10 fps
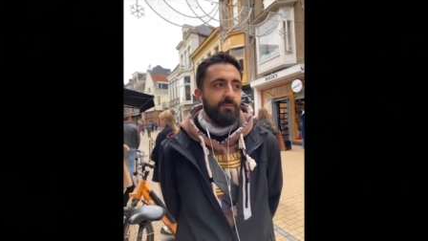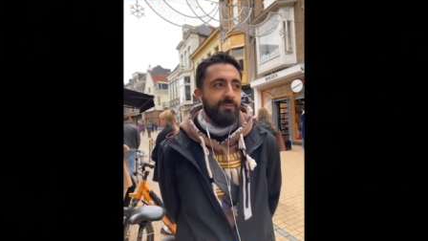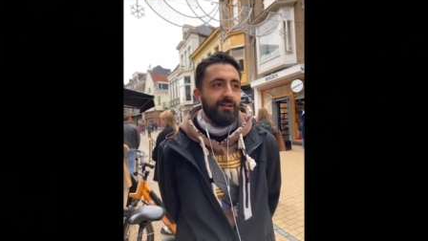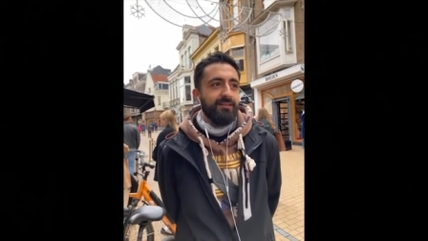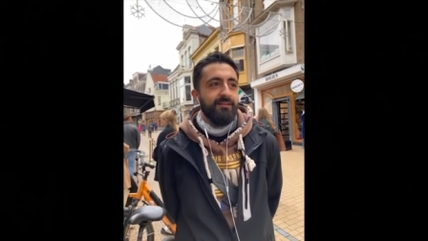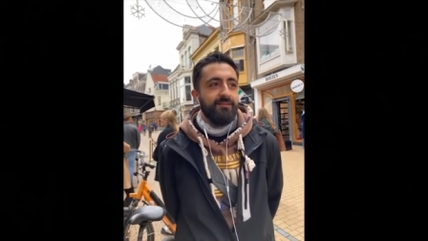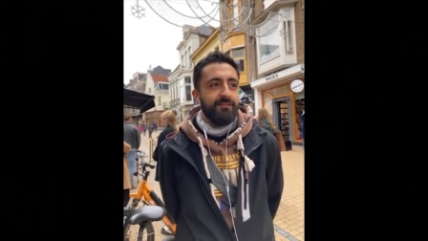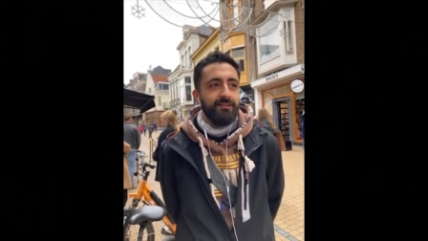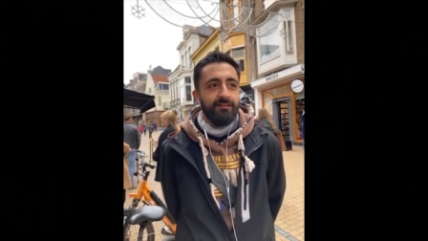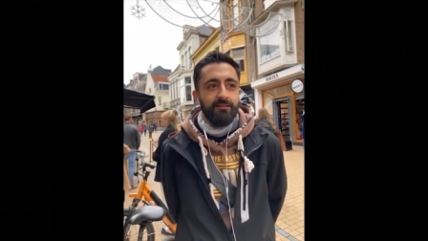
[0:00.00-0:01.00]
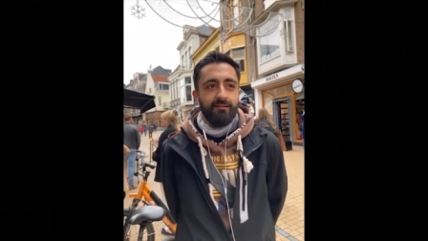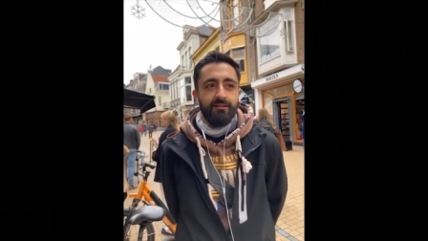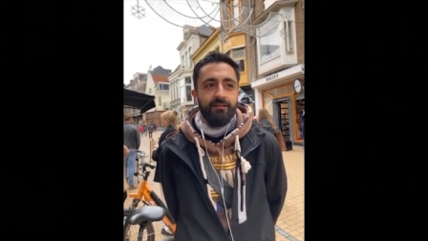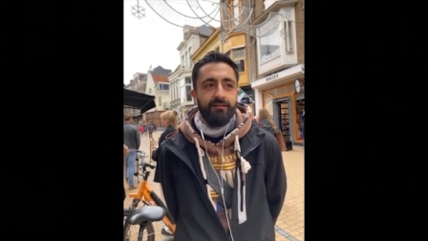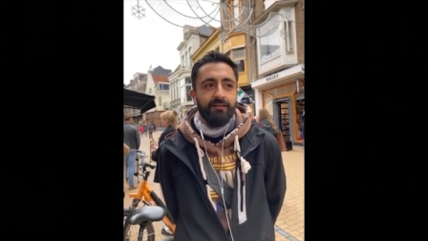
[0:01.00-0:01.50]
But I think
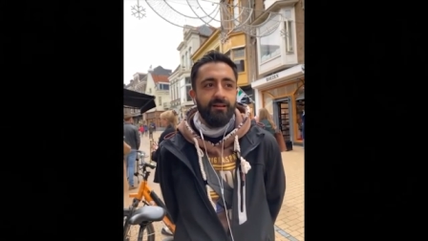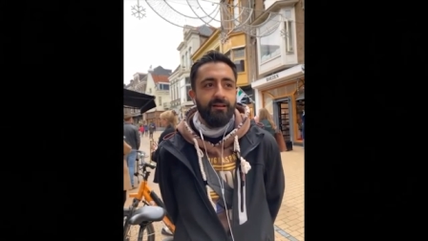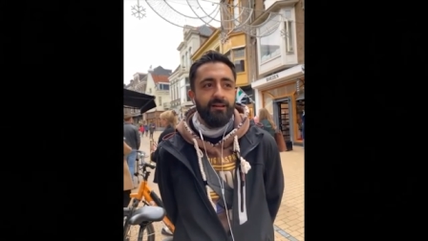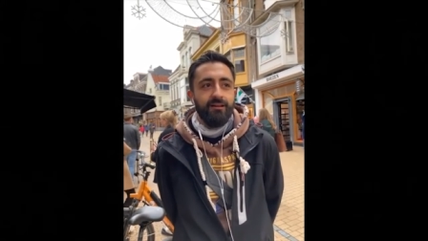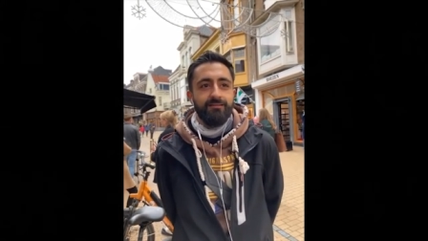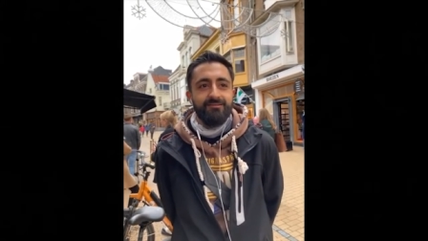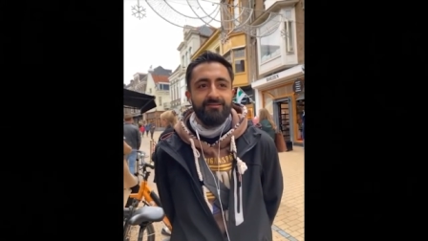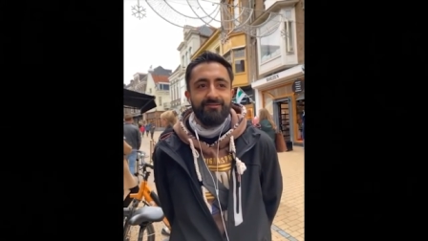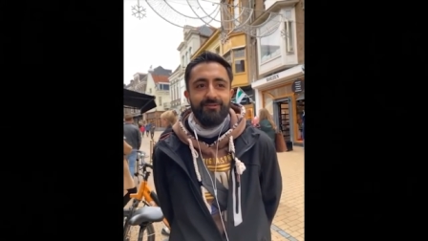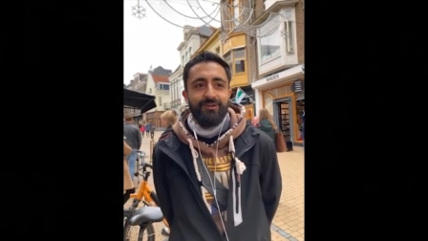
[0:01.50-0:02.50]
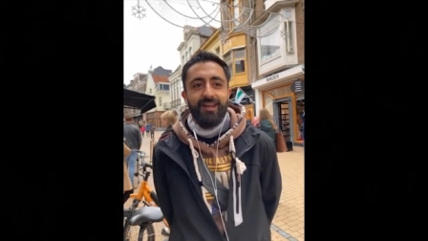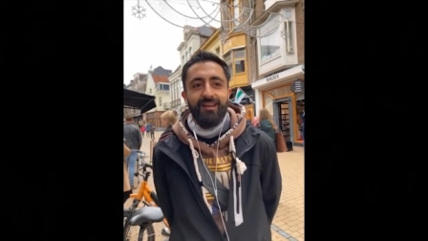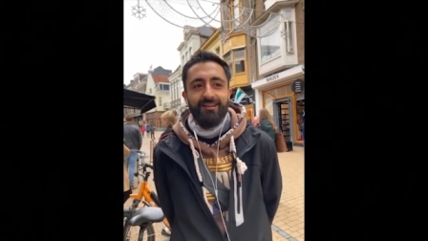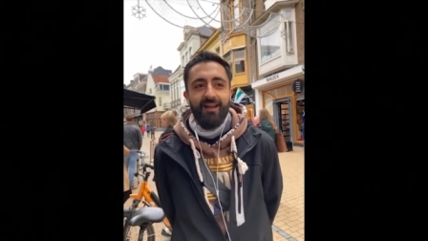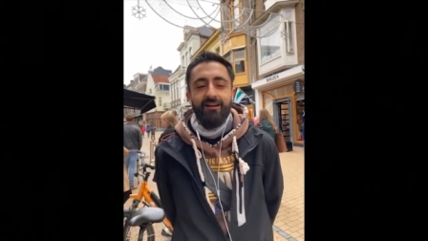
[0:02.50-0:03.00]
uh, it's
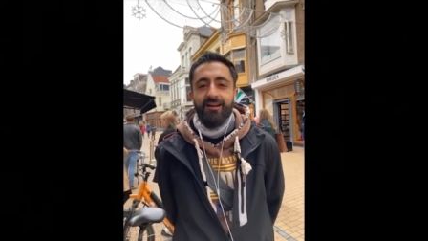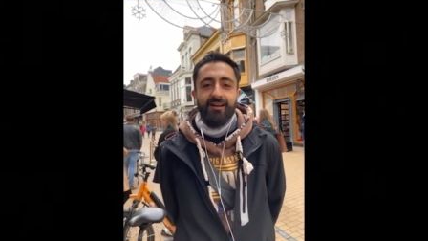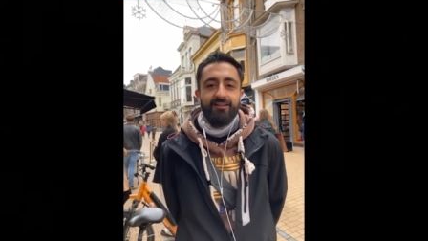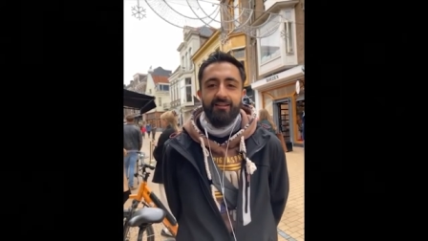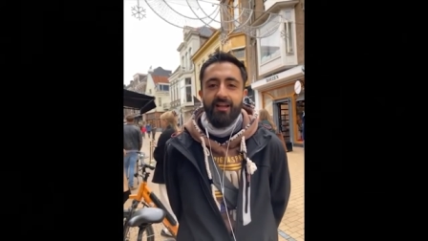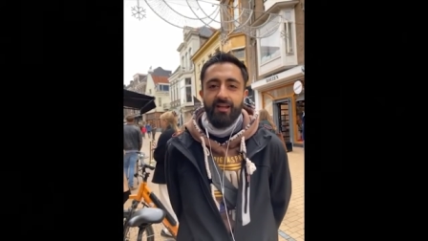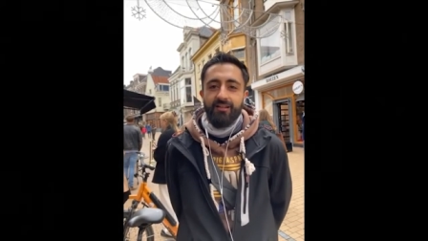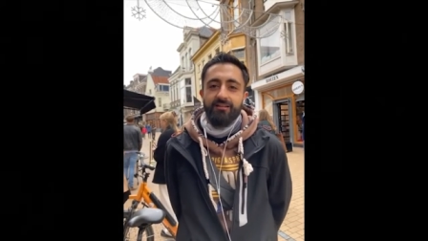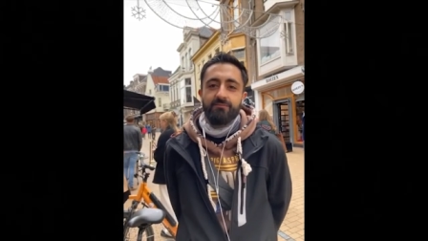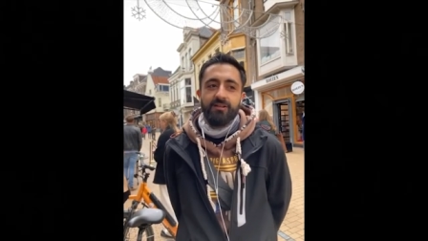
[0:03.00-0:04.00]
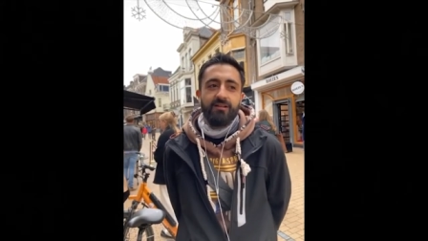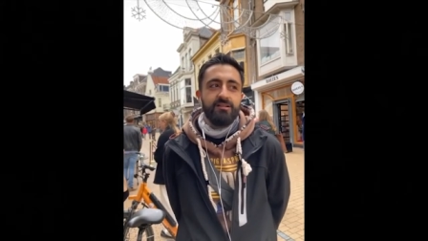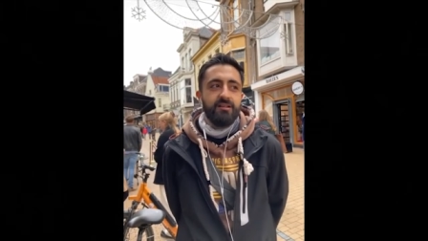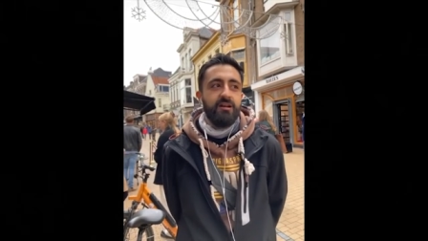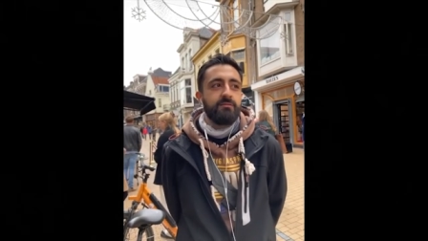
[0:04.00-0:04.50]
okay now. I kind of like it
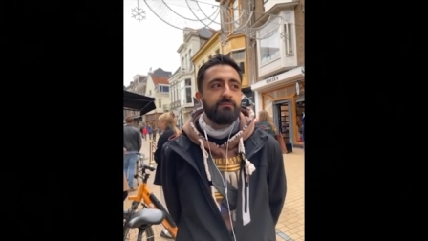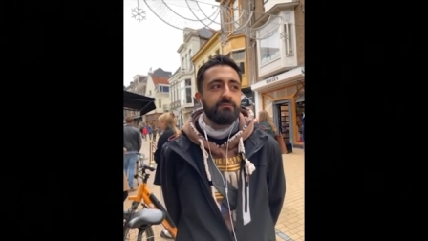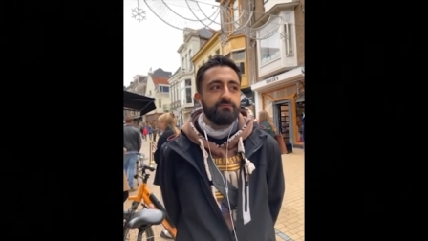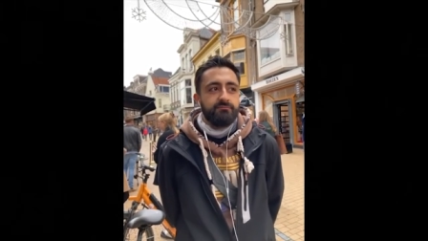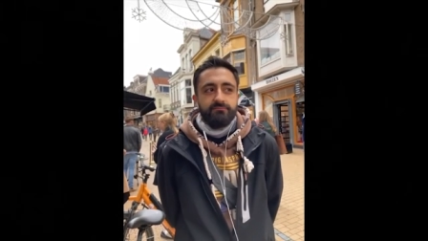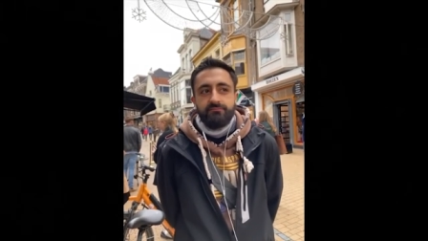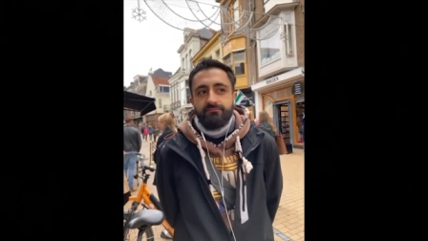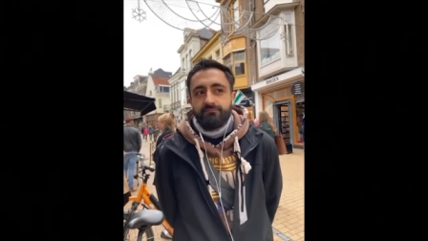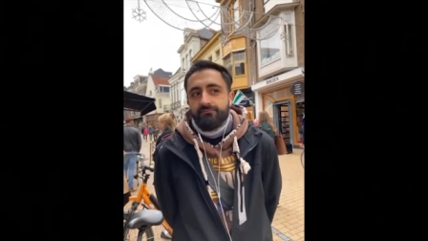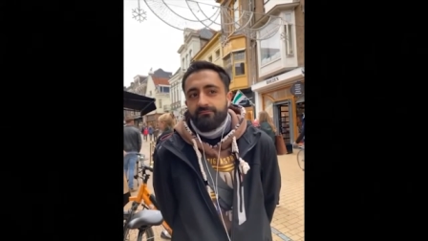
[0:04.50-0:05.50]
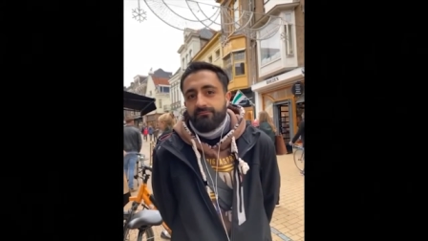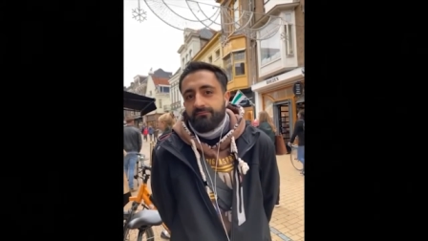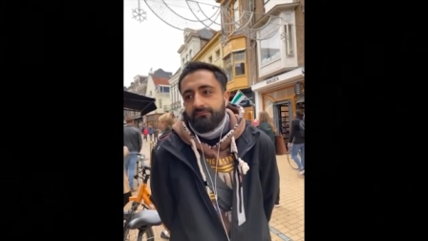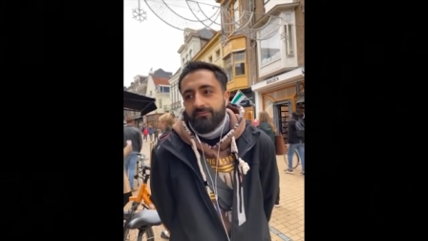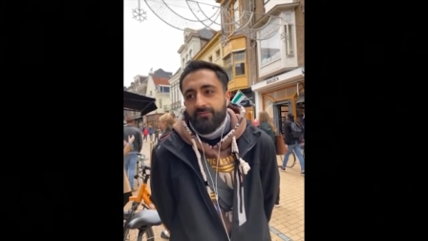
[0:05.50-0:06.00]
because I'm
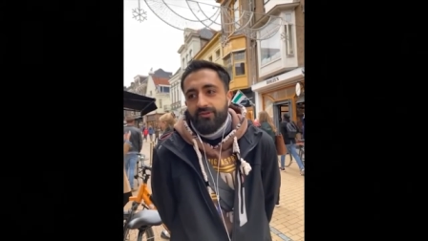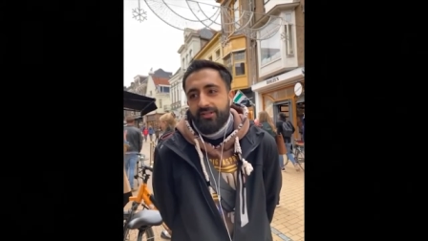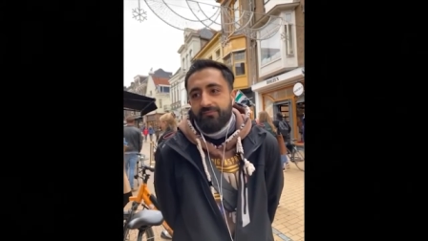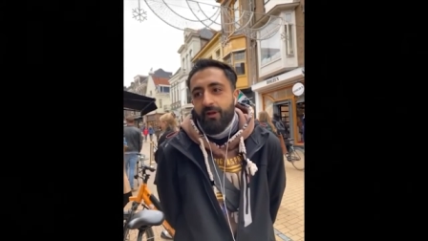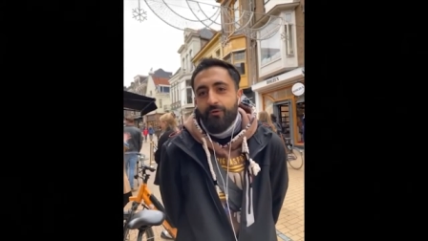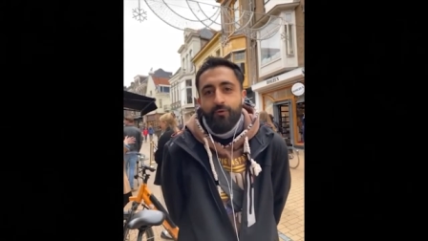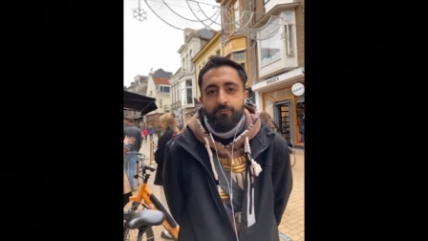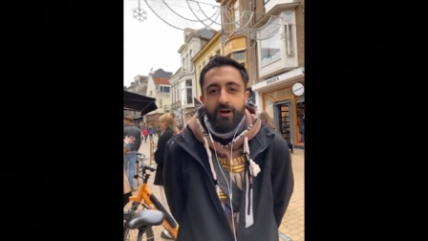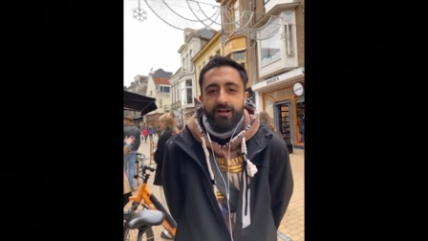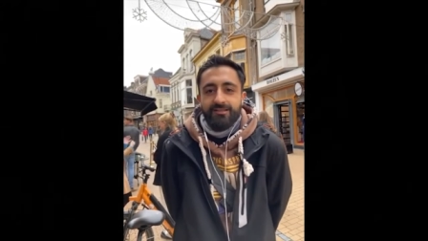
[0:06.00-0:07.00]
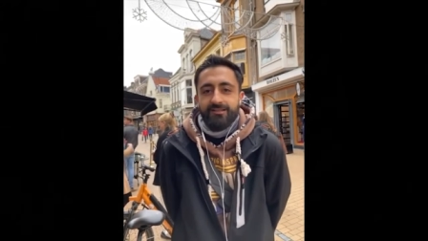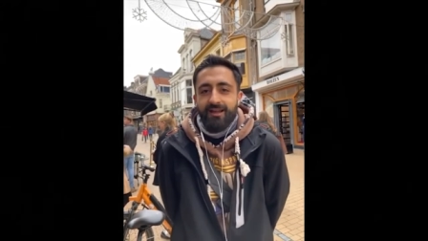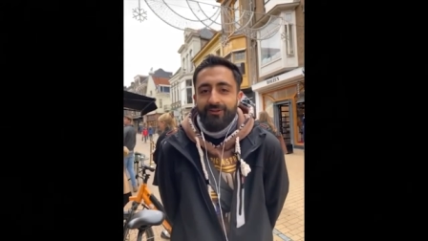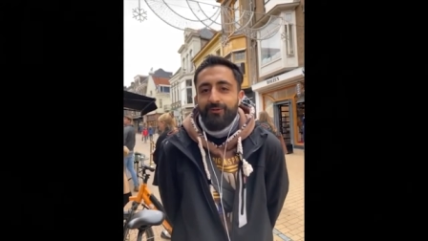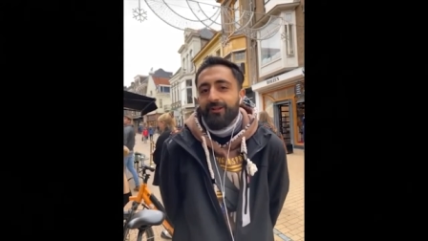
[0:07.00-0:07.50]
just my own boss.
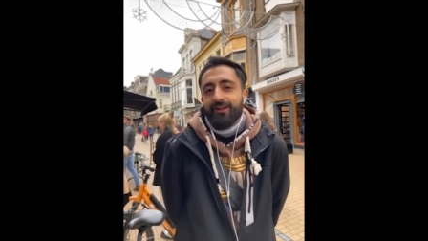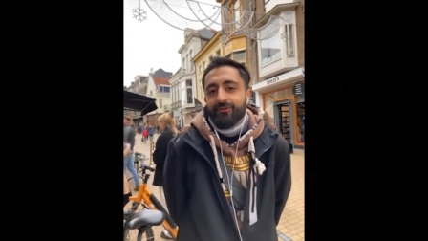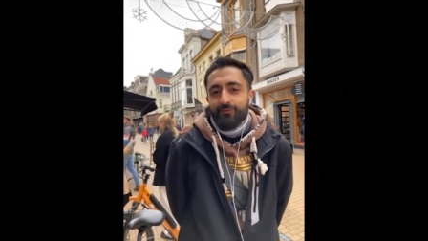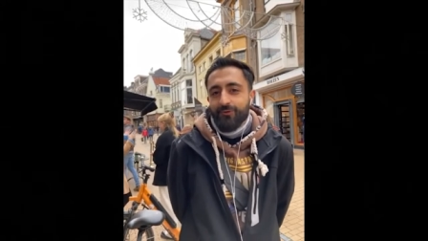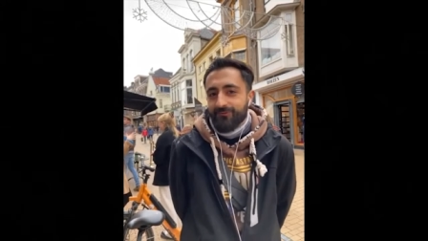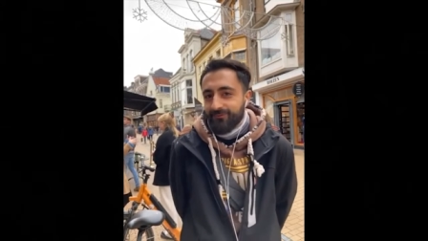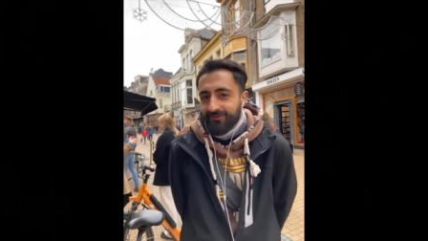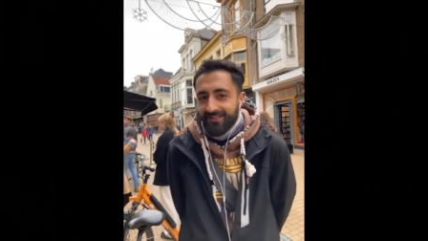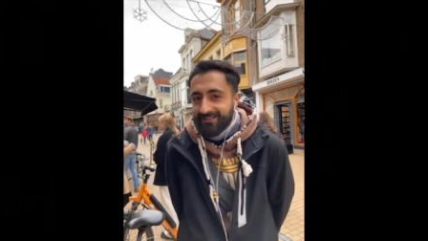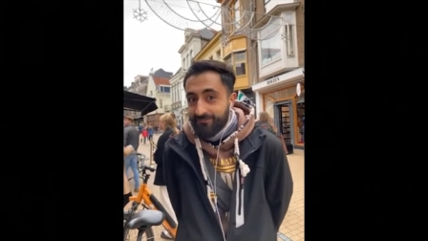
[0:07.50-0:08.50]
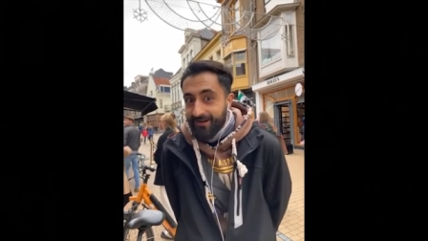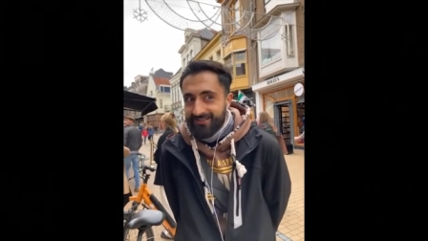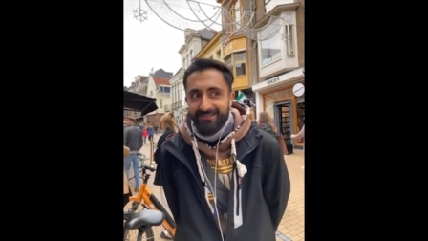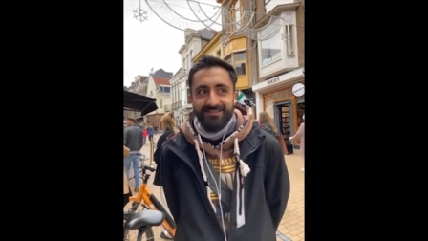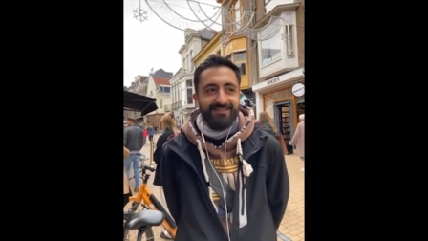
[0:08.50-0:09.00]
I don't like to work for
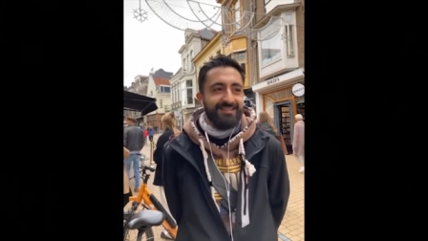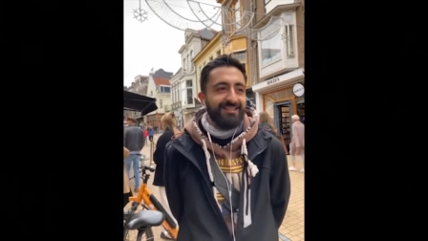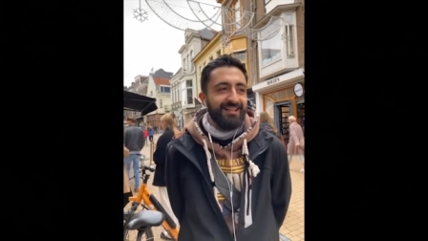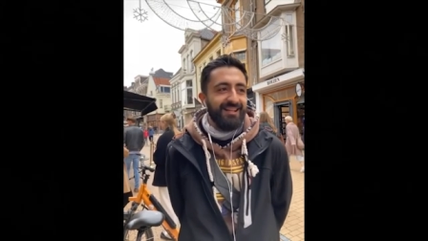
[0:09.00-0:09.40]
anybody else.